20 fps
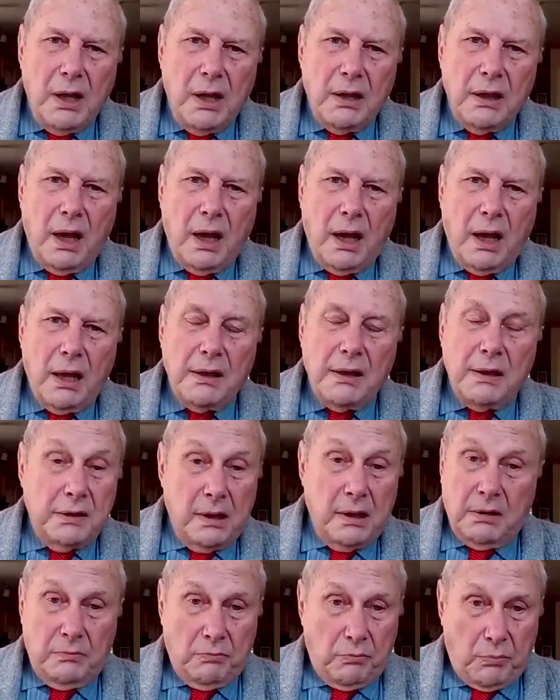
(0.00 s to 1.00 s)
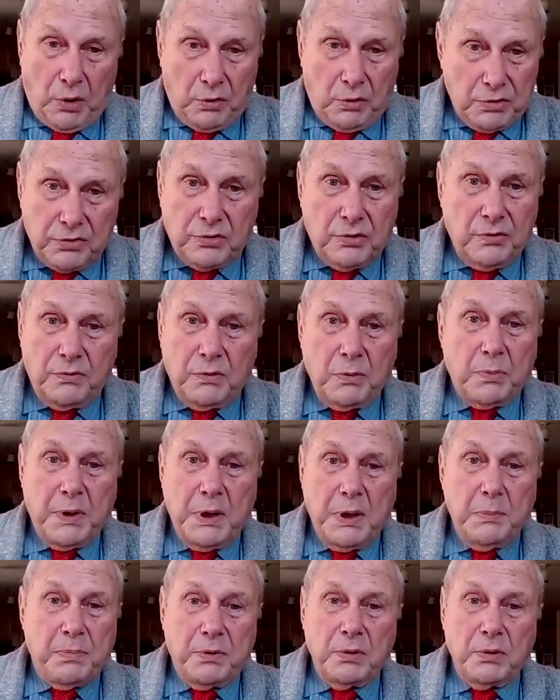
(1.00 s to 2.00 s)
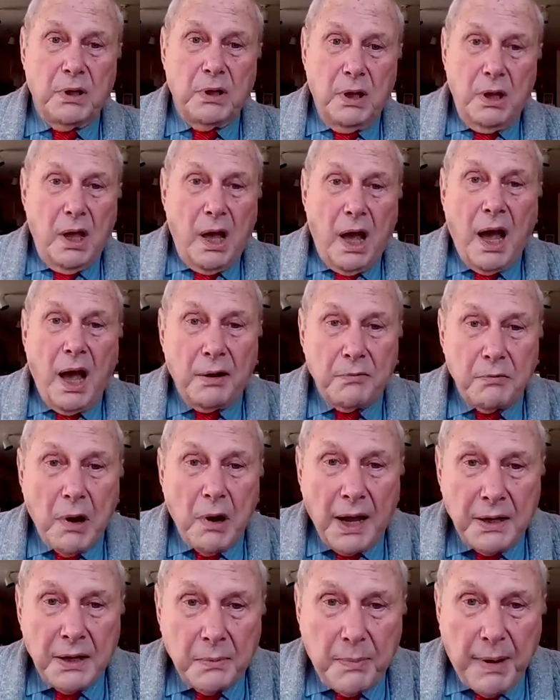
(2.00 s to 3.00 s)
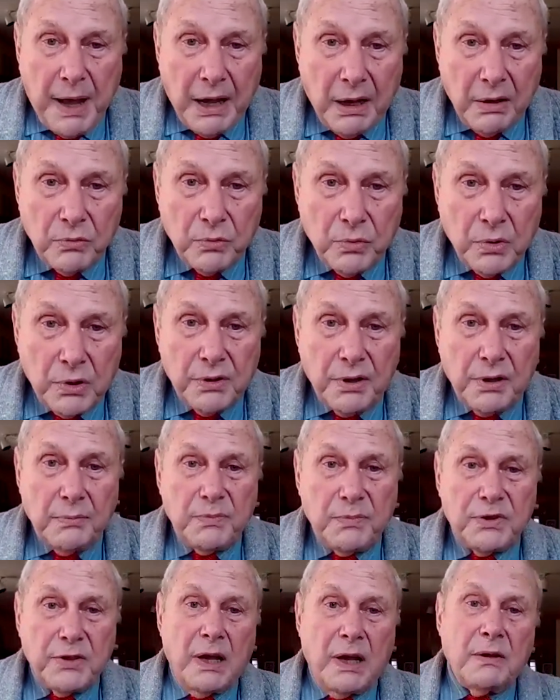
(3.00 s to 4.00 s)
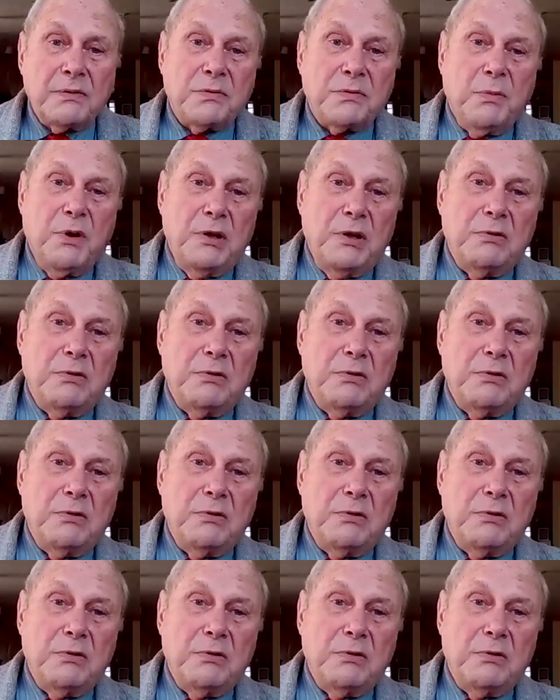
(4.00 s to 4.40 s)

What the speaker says: That most of the people I write about were themselves